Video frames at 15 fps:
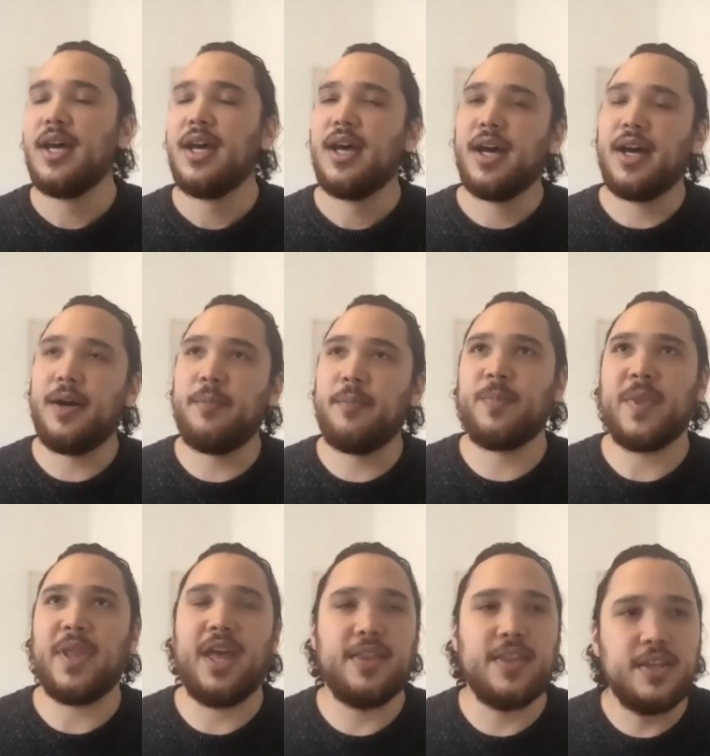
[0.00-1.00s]
Um,
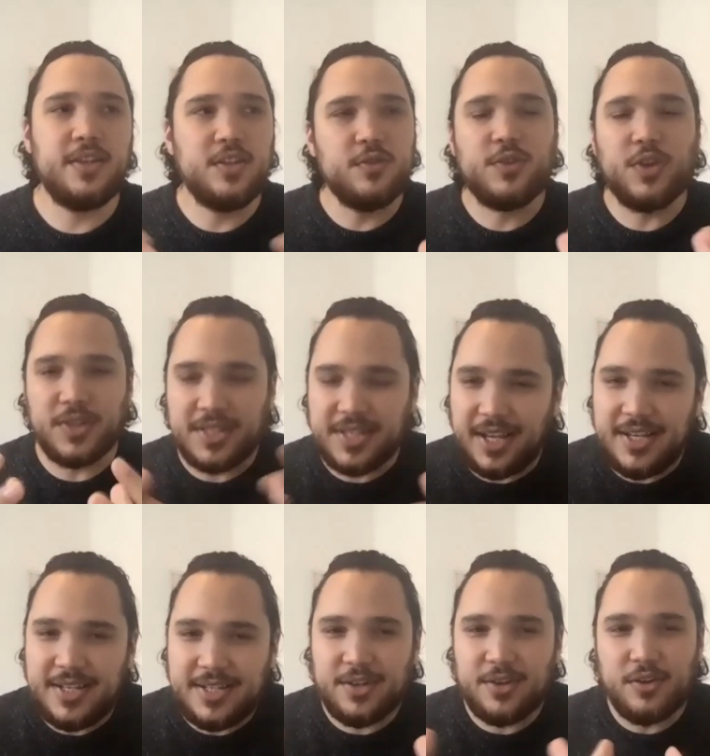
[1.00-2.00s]
and then you've got this
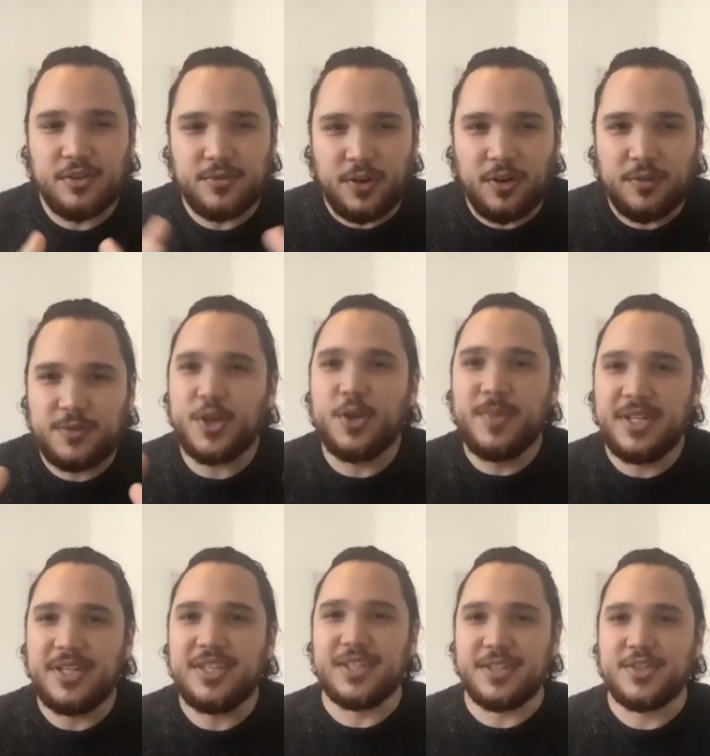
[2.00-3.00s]
idea of of
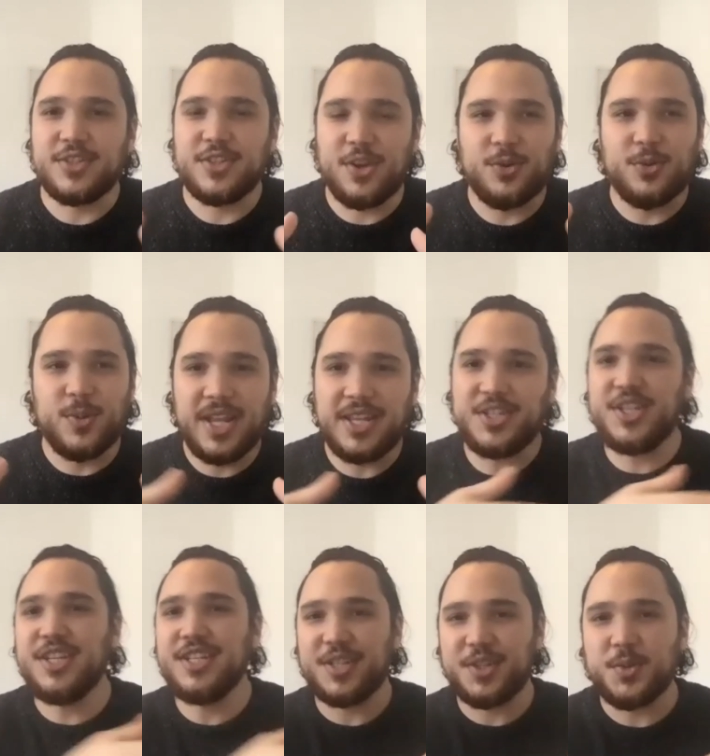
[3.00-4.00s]
dominion. So where
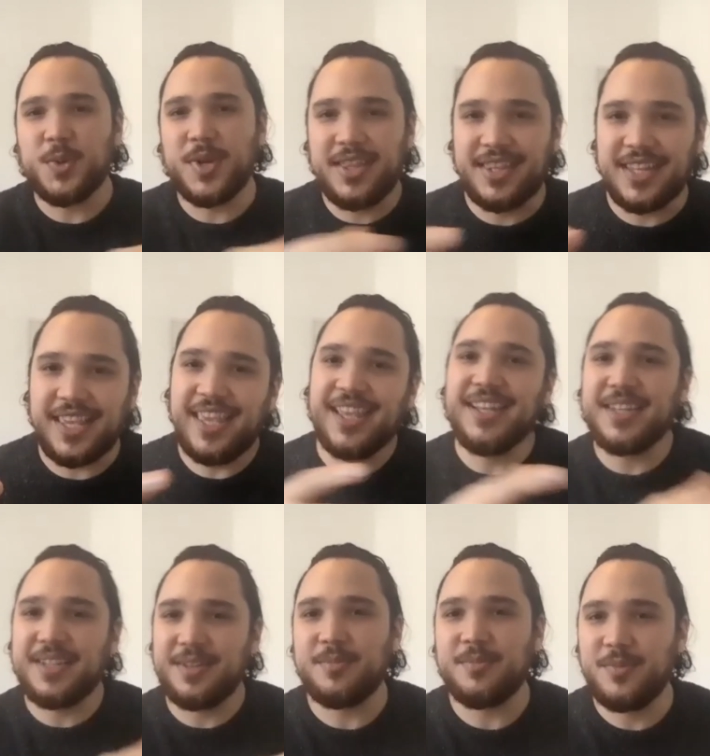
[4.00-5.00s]
Jesus went, the
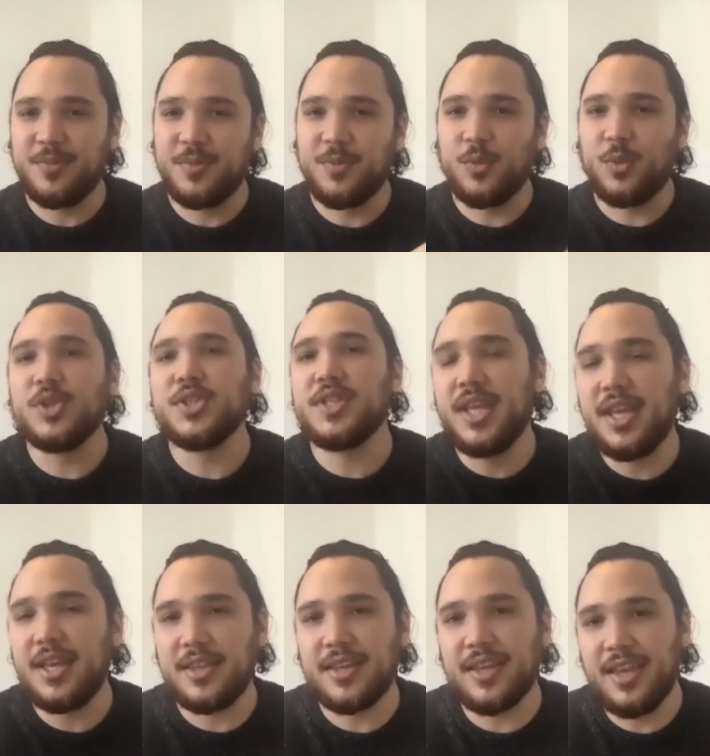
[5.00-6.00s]
kingdom was
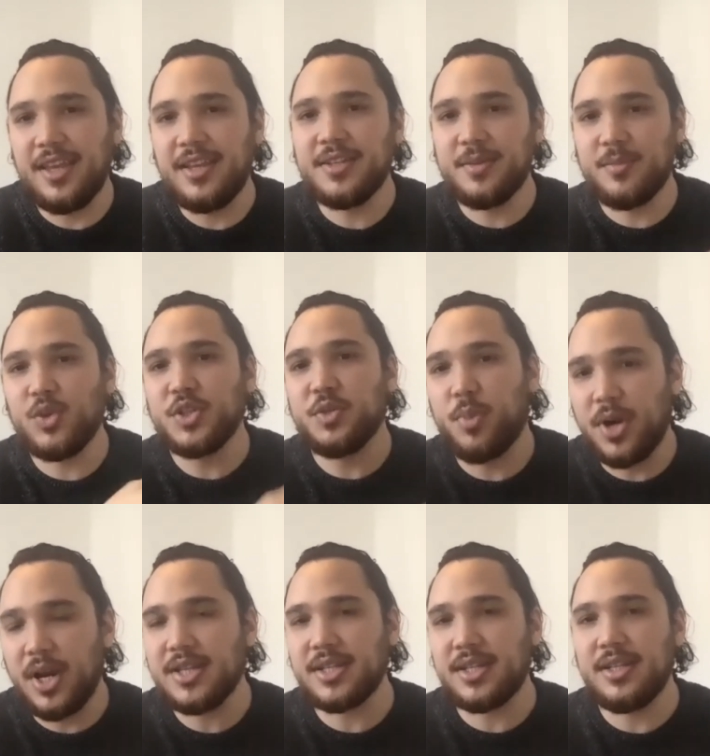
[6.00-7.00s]
there. The kingdom was
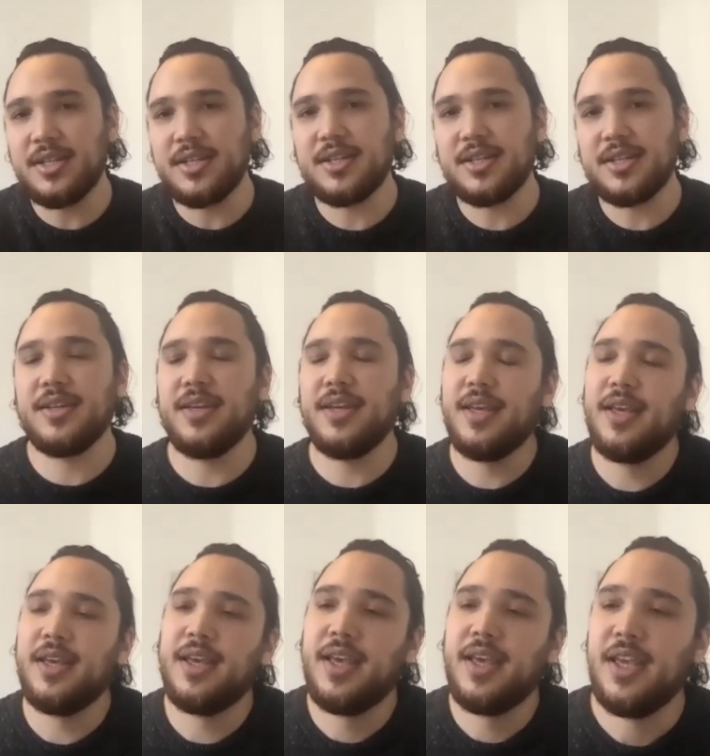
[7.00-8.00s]
present.
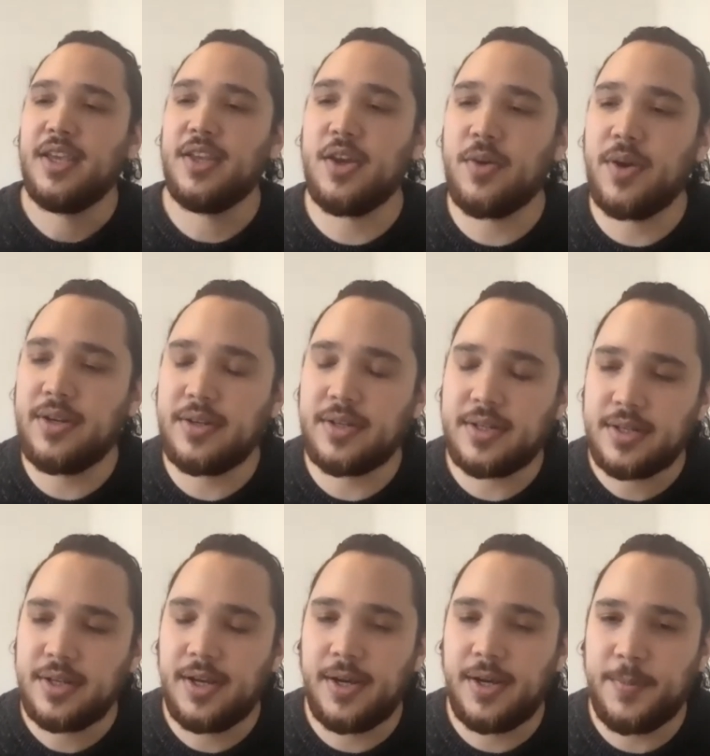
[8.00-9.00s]
You know, and
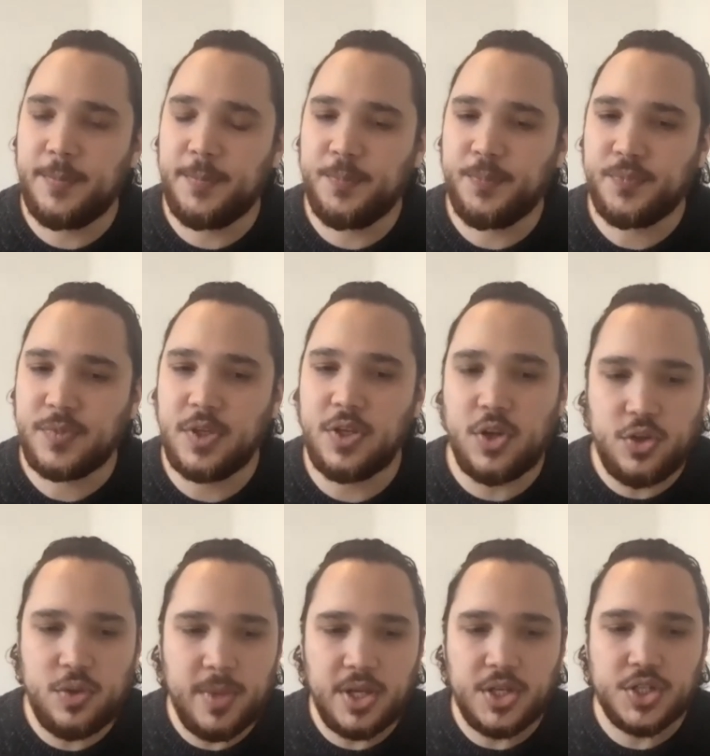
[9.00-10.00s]
um, you know, you
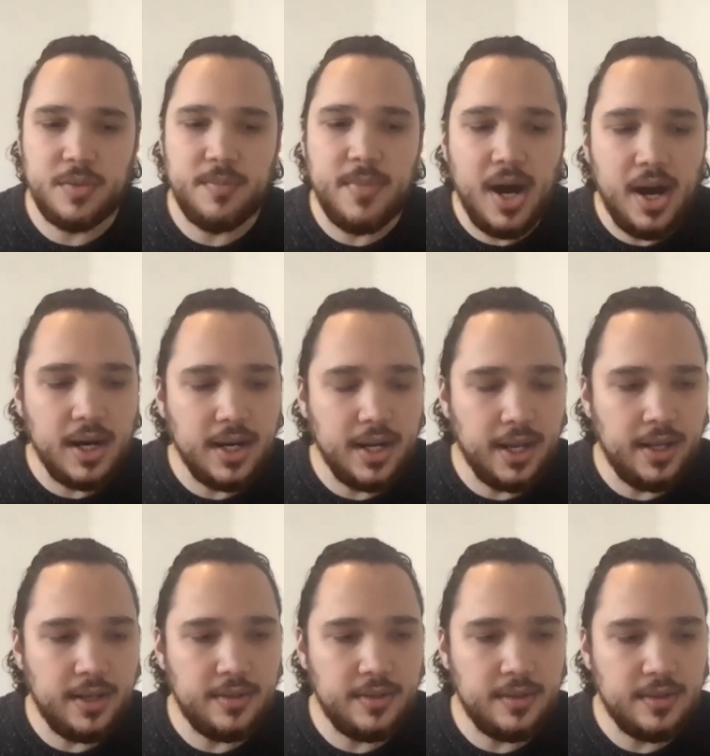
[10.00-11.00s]
mentioned Mark,
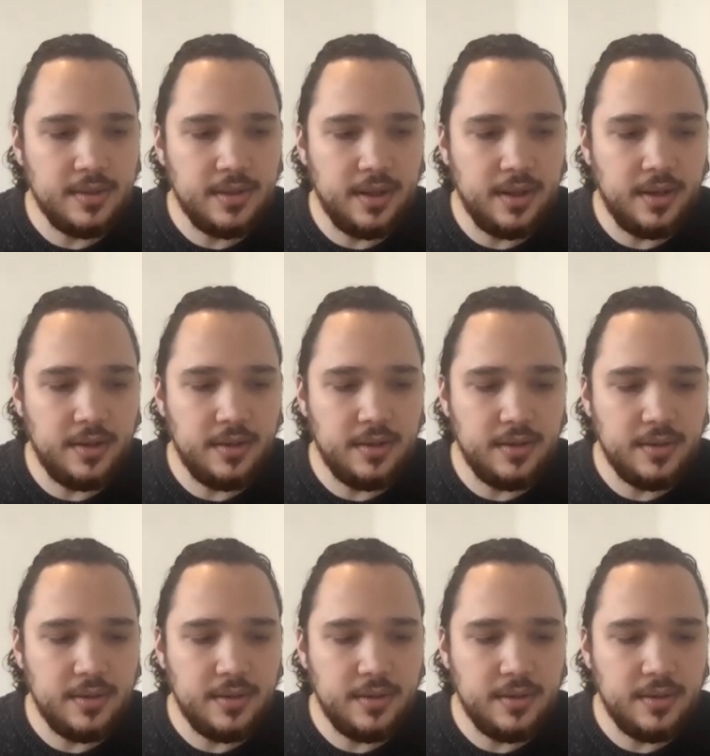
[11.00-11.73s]
and and